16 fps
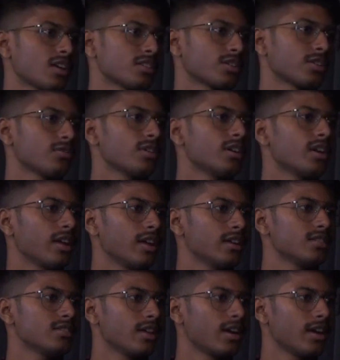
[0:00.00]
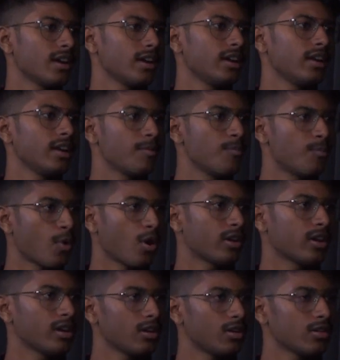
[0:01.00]
asking, but is there any
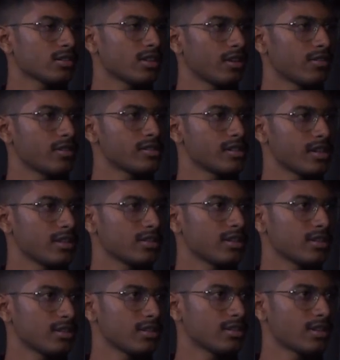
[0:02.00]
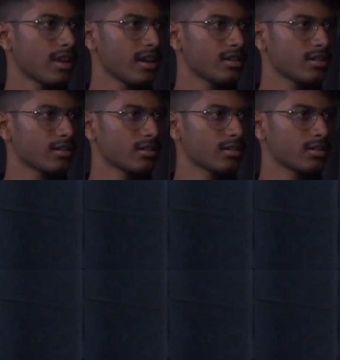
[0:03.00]
important laws that were changed in this act?